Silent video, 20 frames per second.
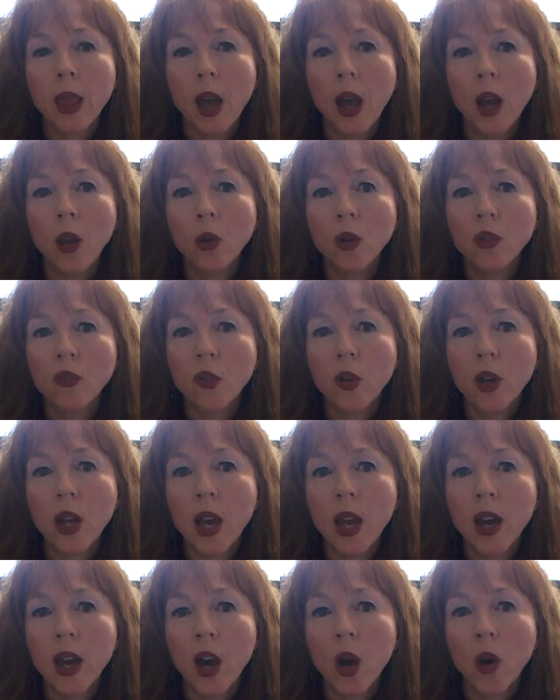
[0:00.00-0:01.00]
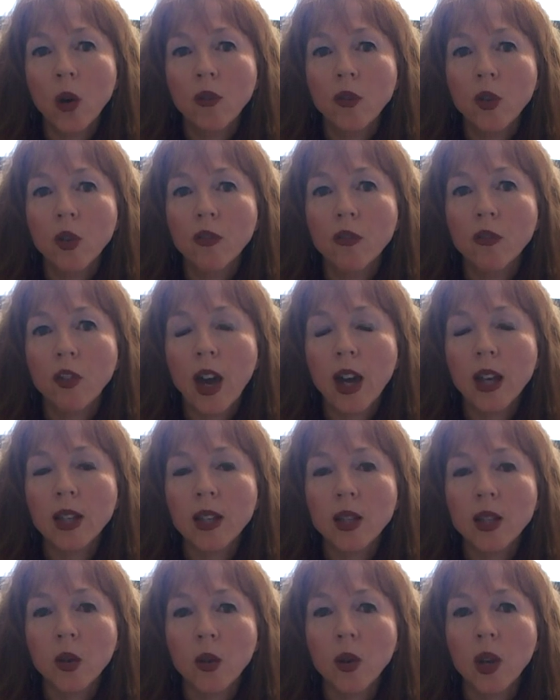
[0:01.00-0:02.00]
I looked for an echo of your
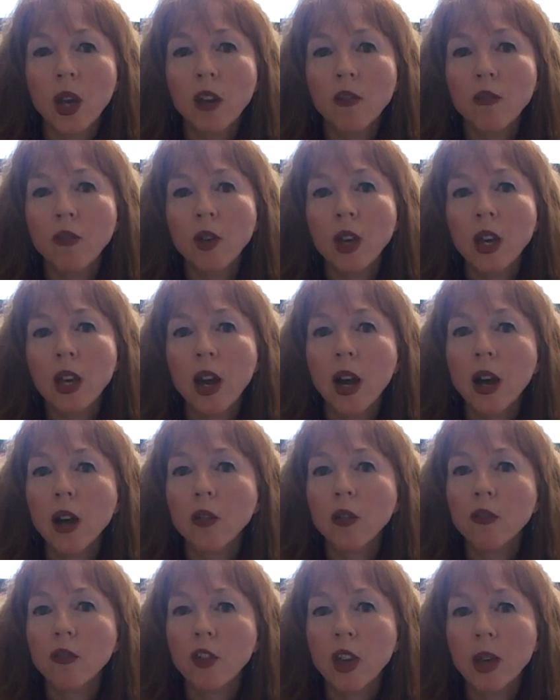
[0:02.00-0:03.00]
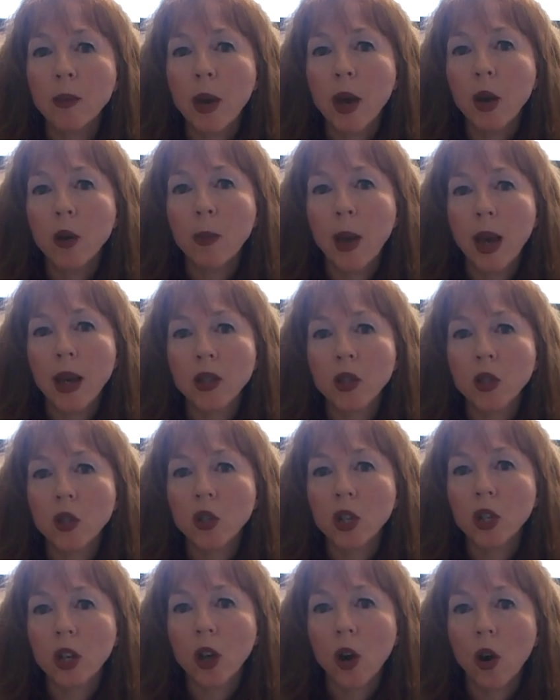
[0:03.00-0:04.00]
face on every young female
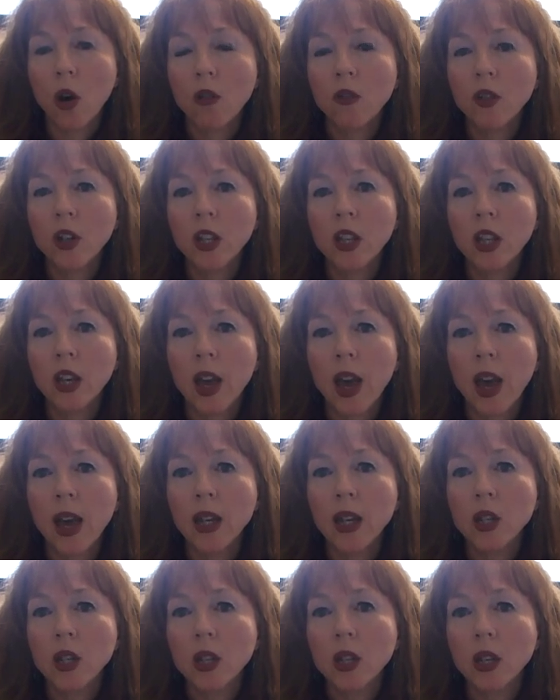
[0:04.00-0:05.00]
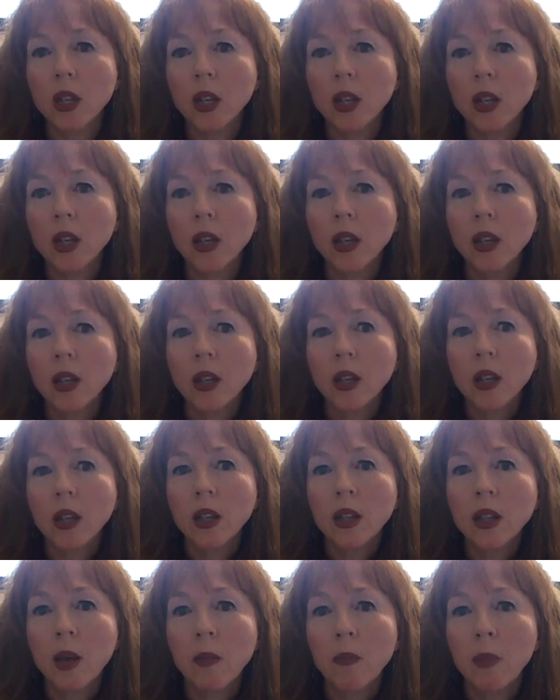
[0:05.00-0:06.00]
passenger that hovered at the gate,
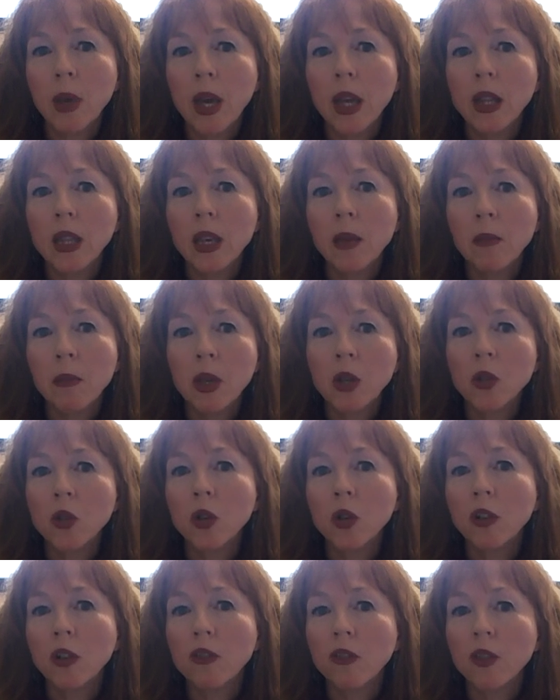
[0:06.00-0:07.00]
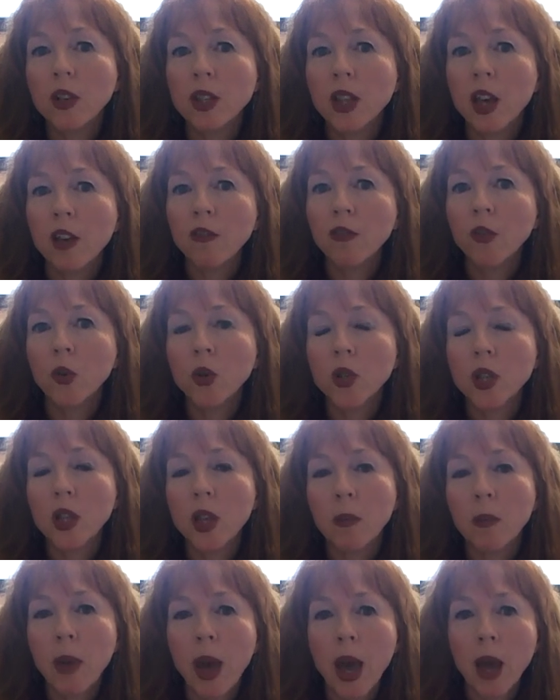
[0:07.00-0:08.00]
that bared their midriff as they forced
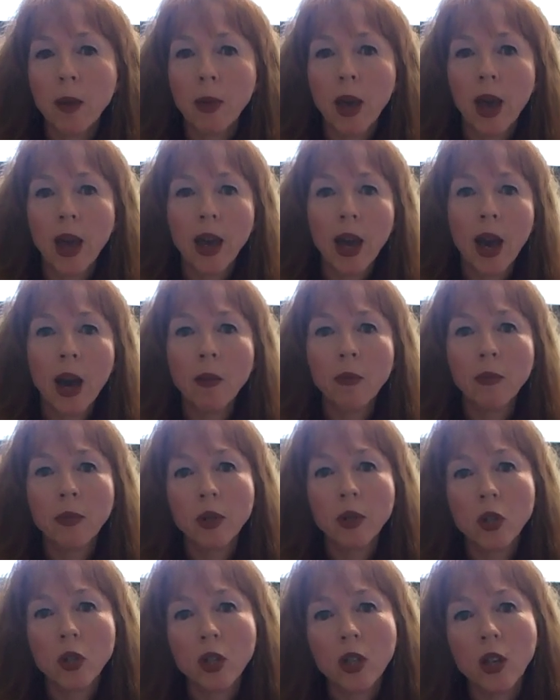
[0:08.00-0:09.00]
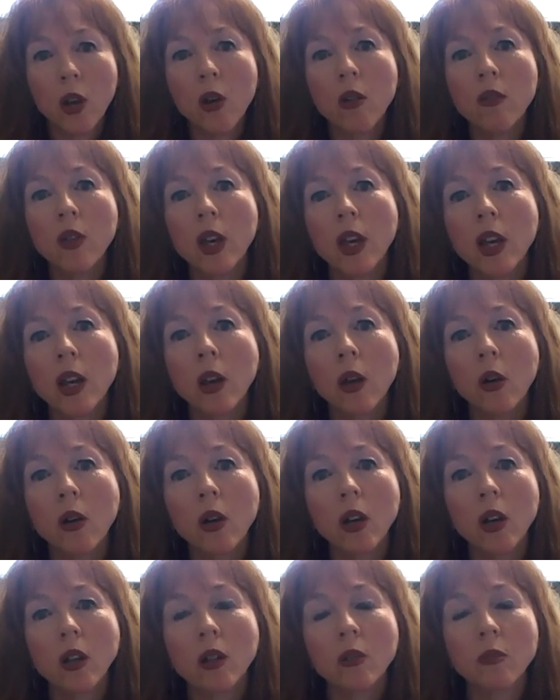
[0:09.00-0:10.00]
their backpack up into the overhead
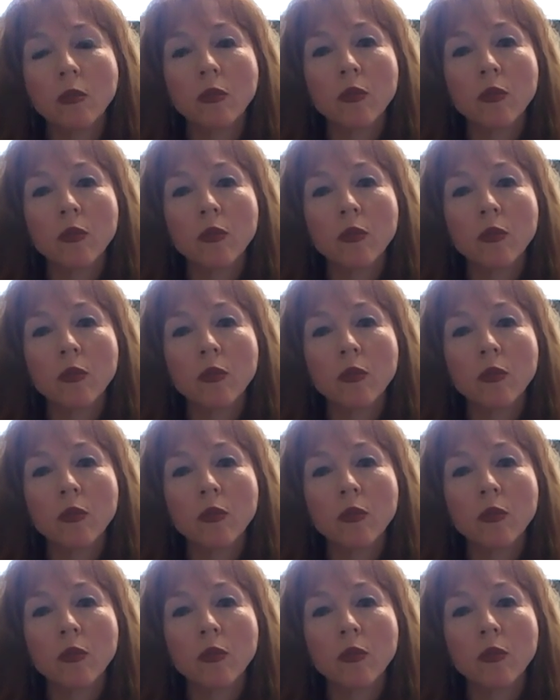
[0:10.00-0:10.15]
locker.